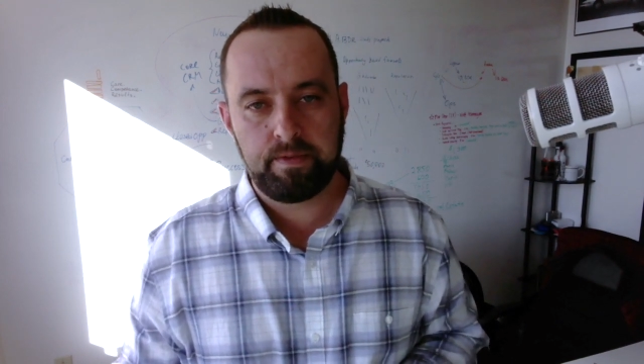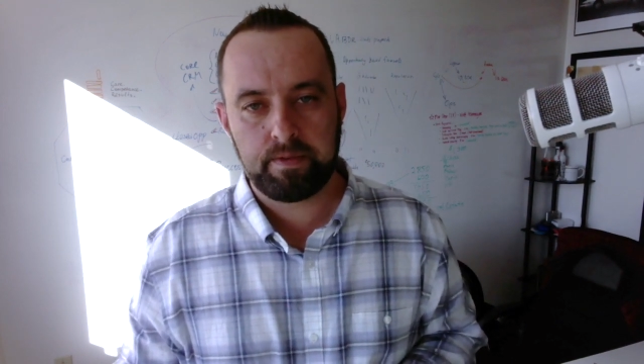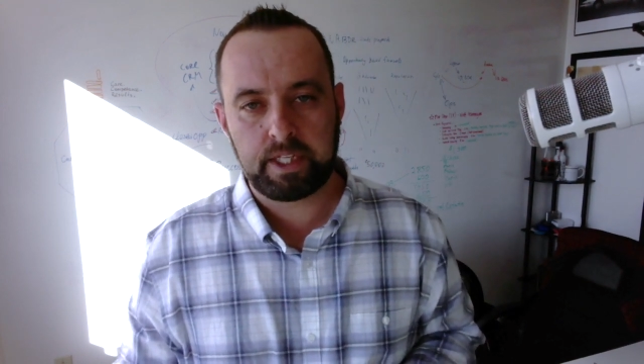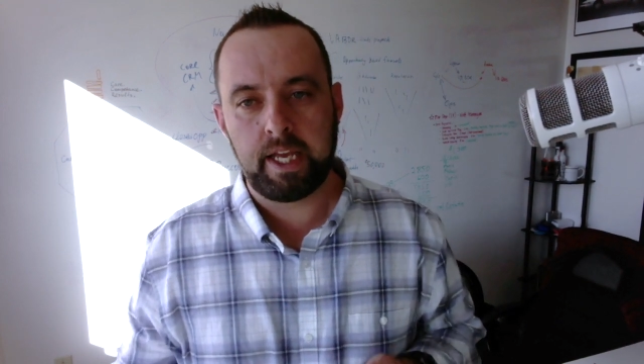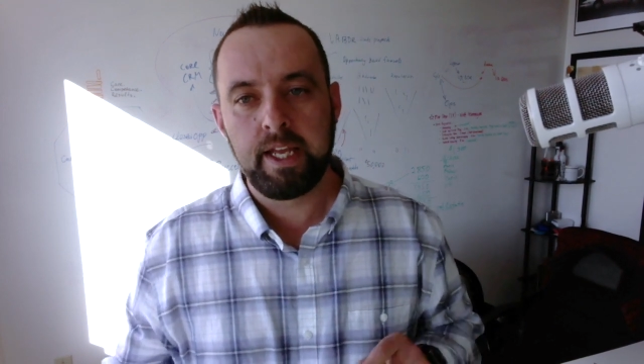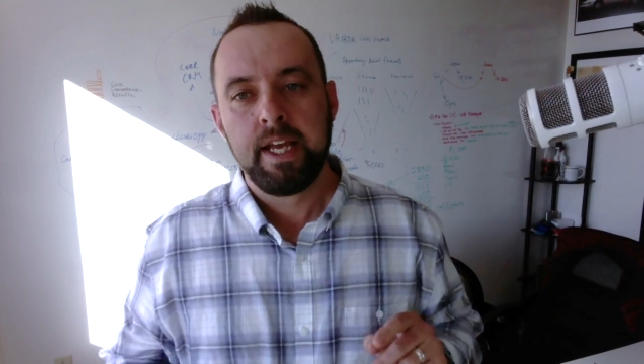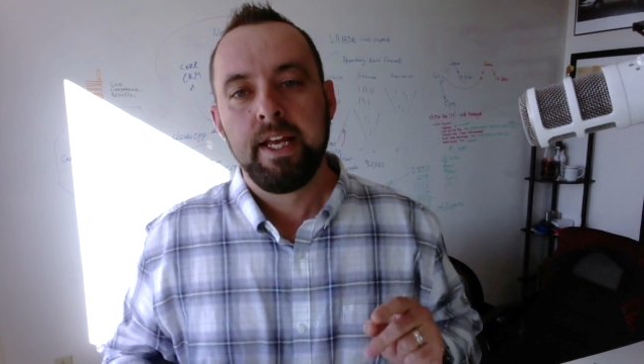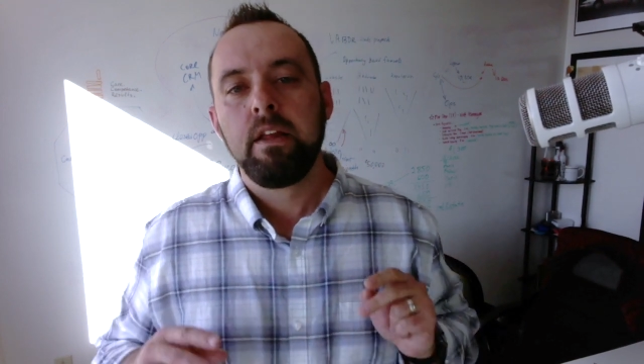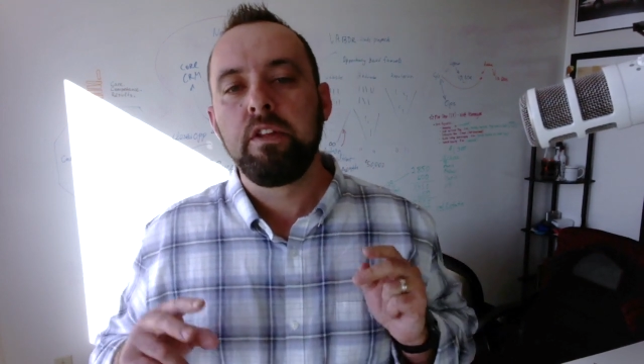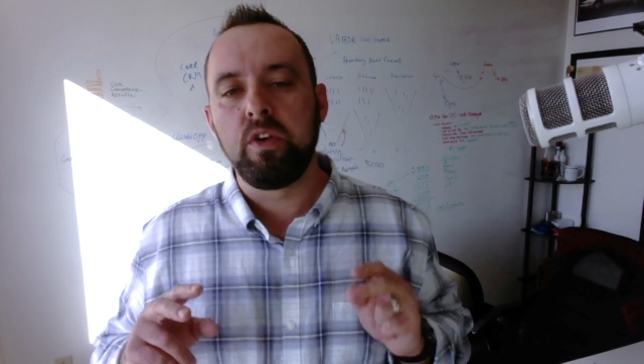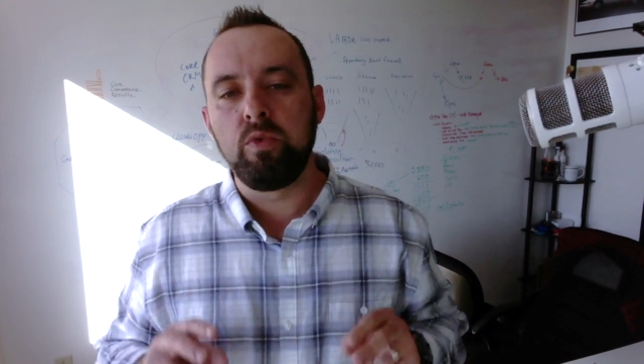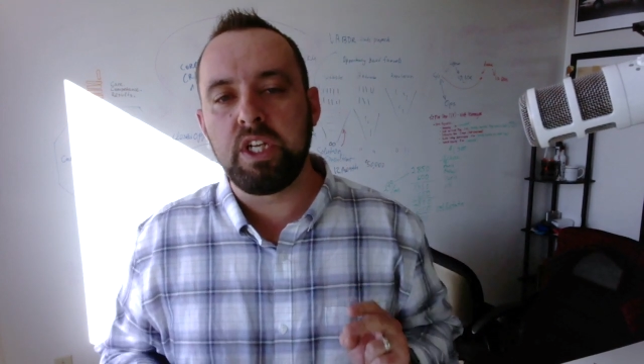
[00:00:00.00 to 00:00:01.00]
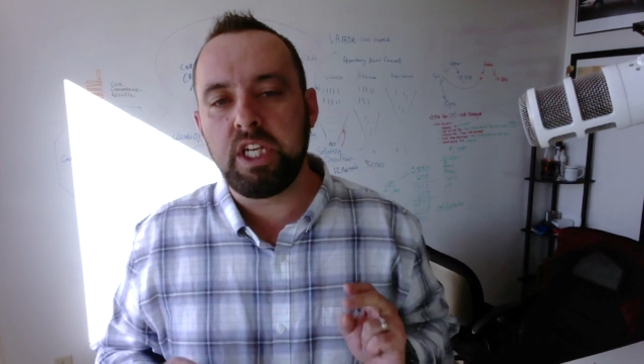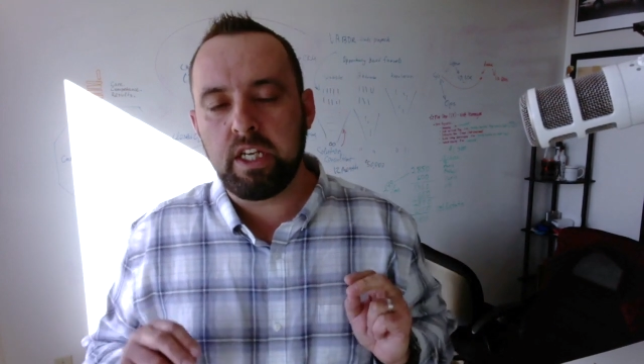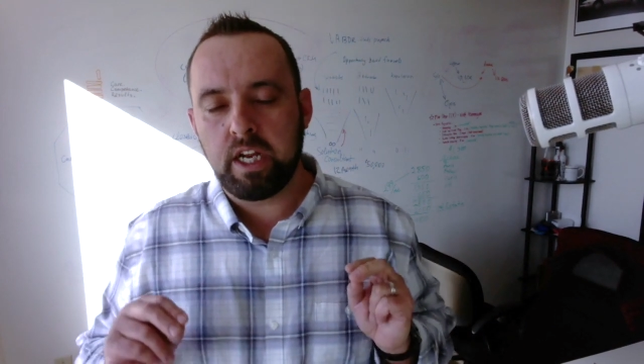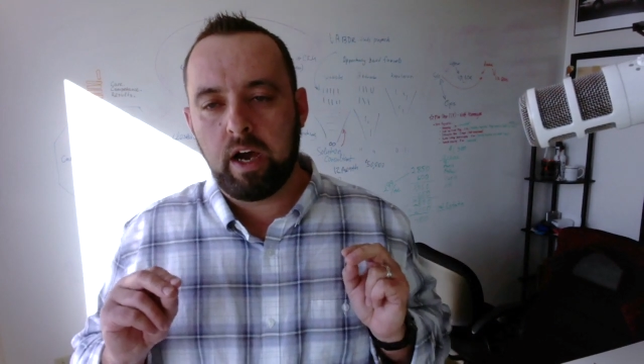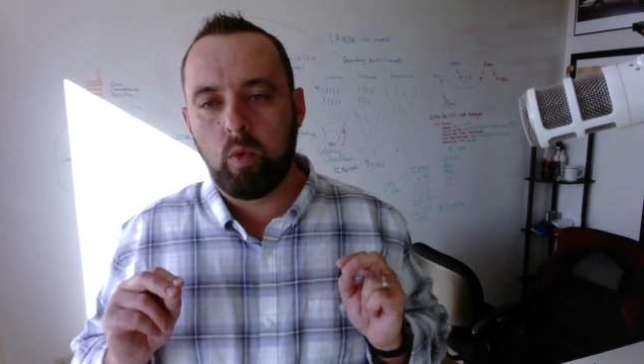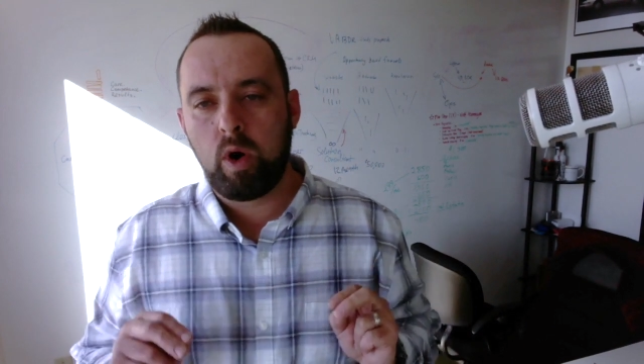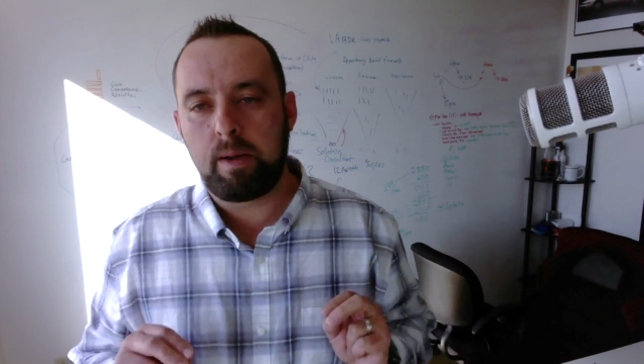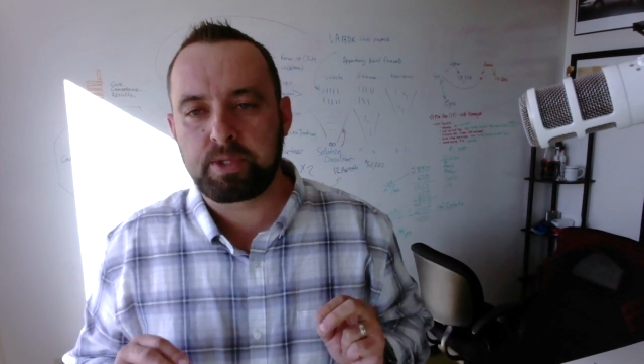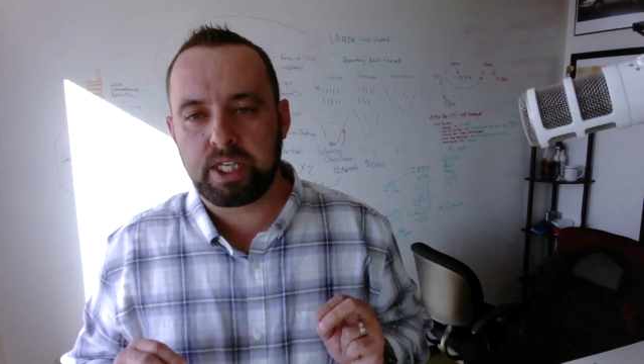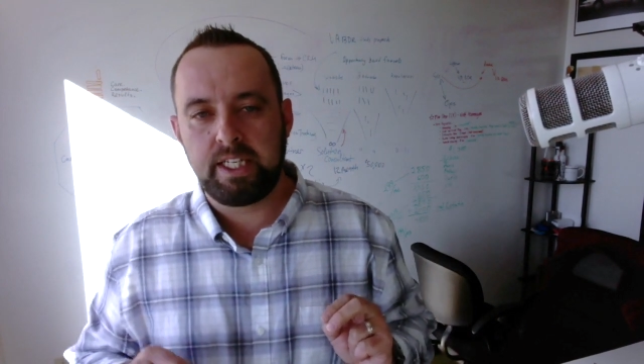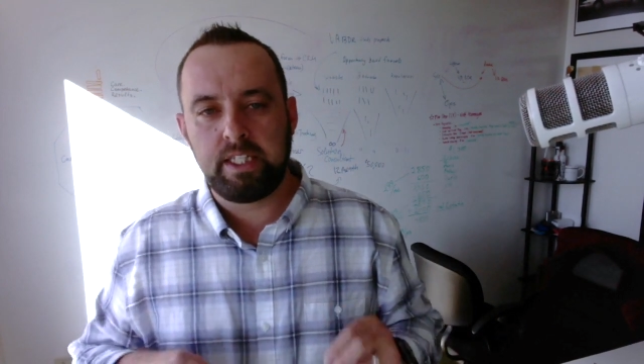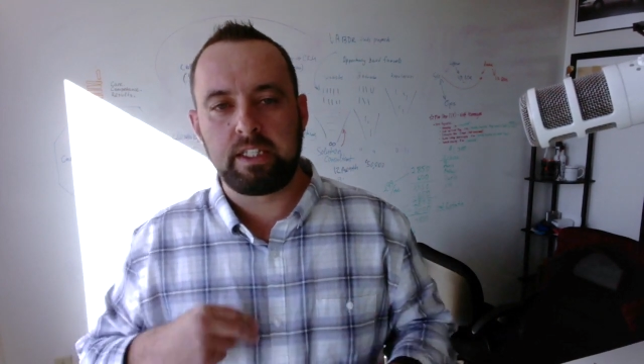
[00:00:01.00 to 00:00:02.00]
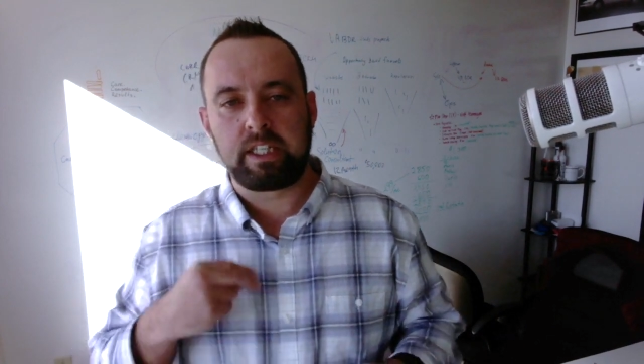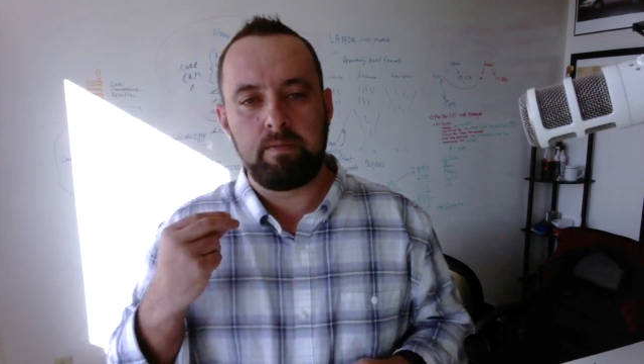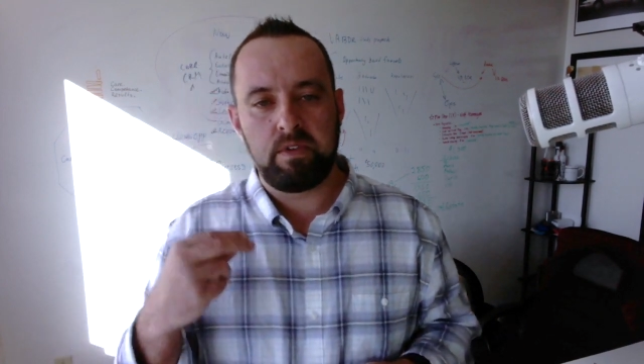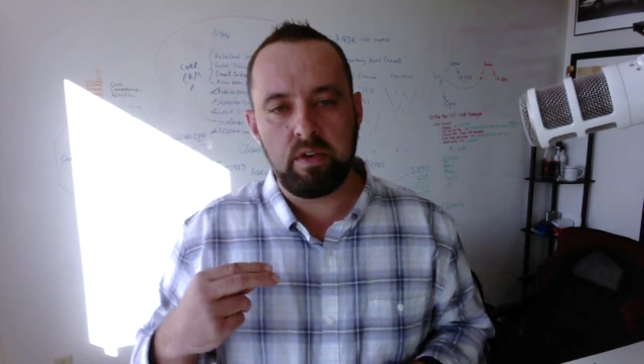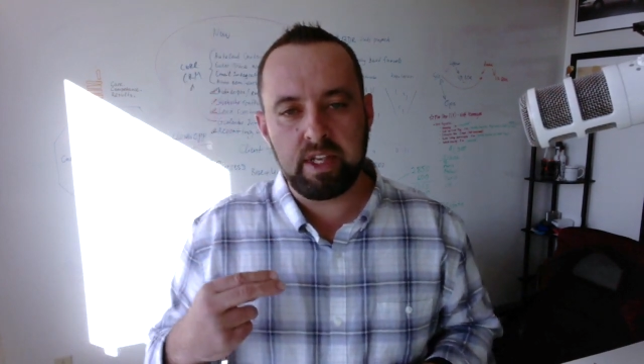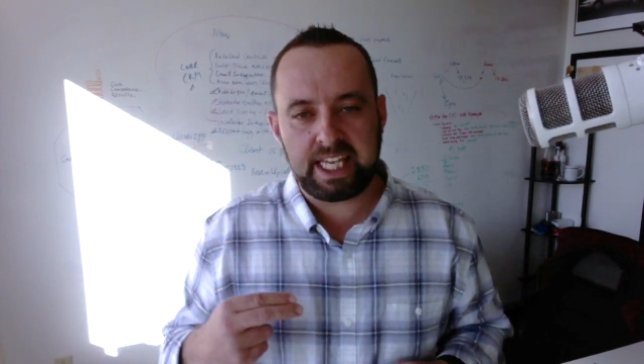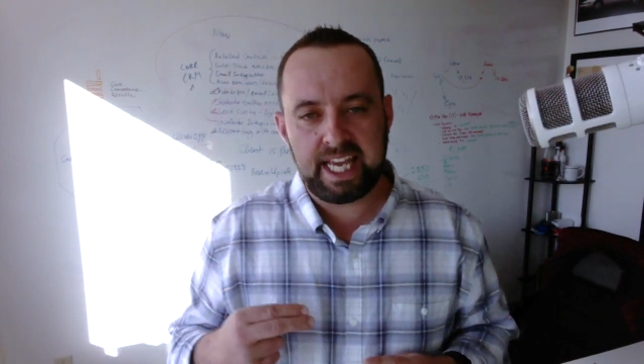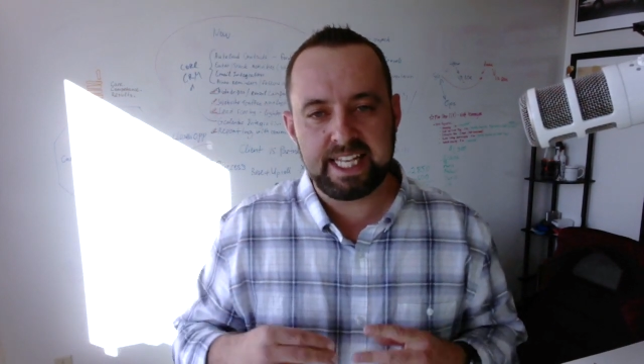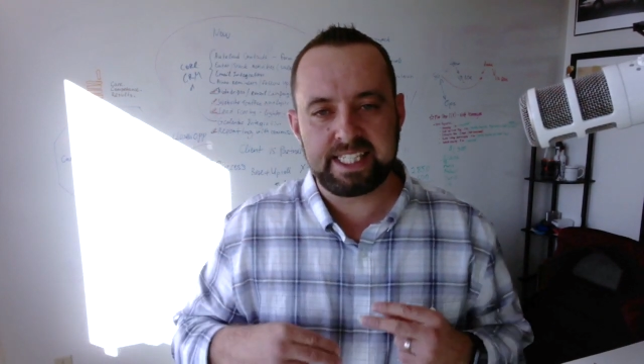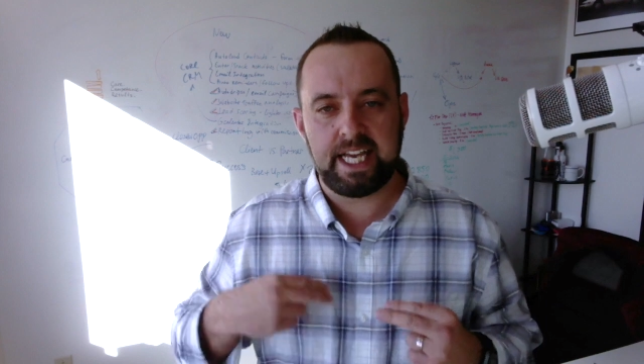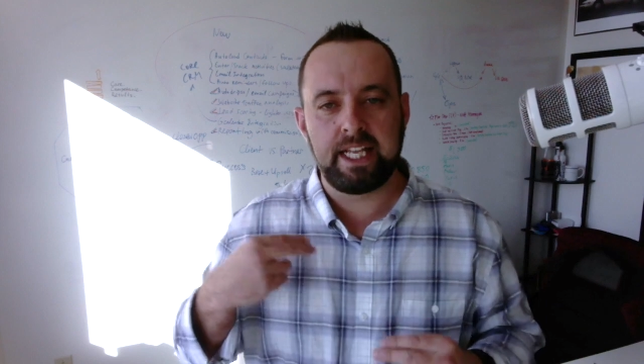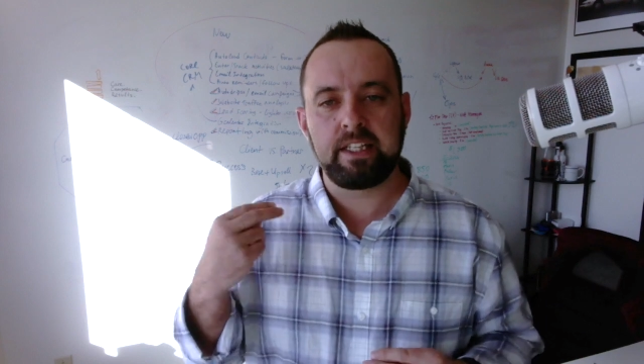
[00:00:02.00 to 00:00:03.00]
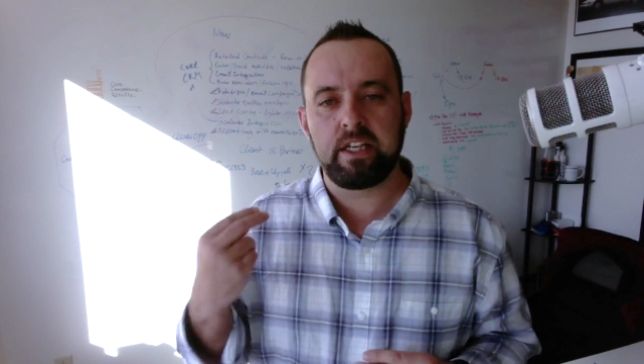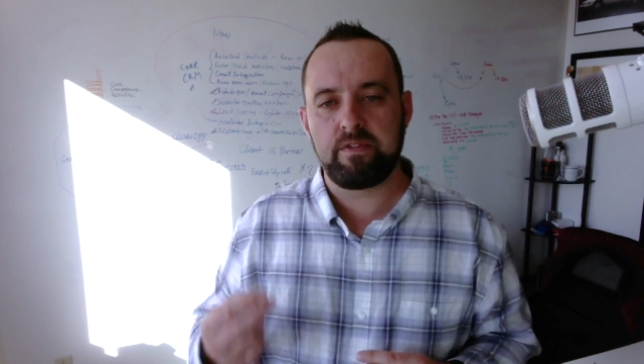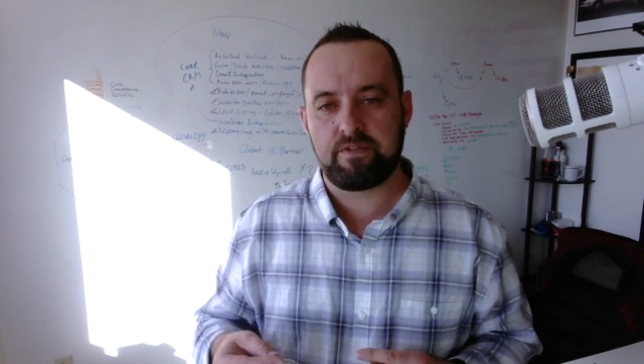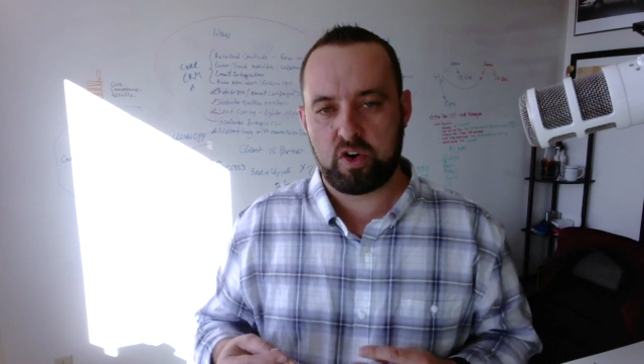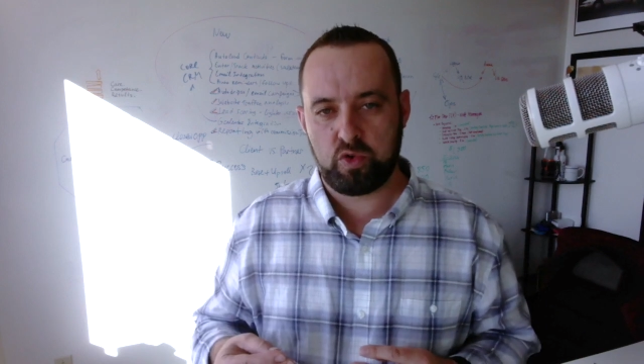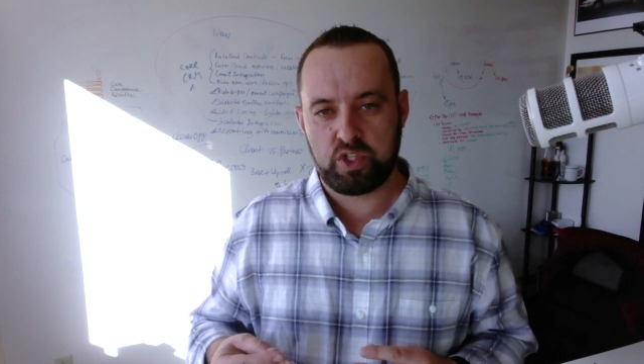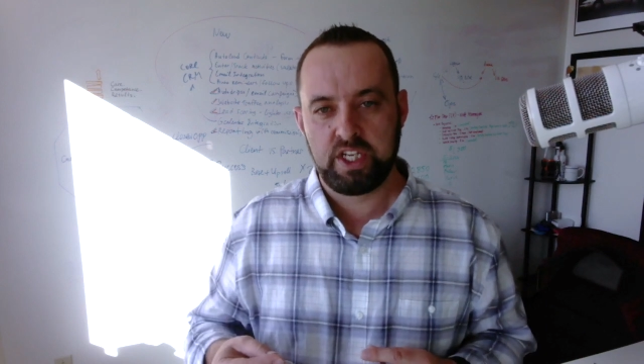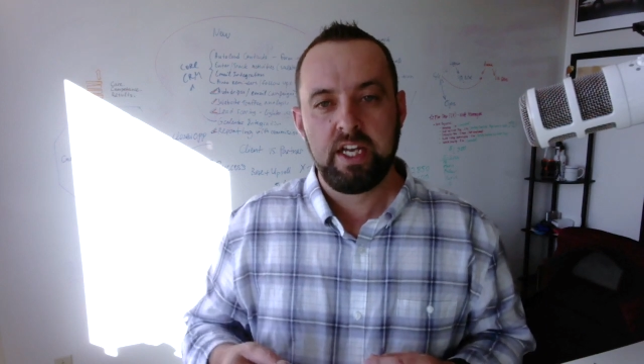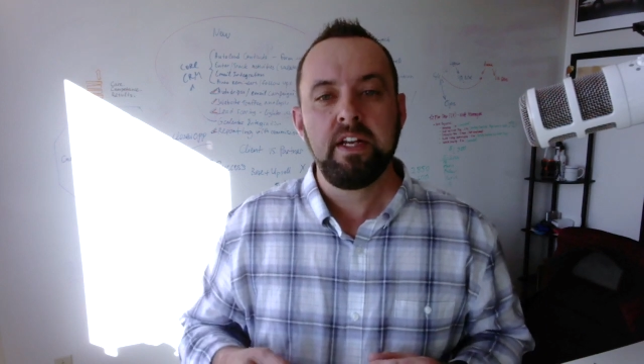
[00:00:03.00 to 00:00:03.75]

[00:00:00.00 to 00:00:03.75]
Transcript: Okay? You need a website that communicates and converts.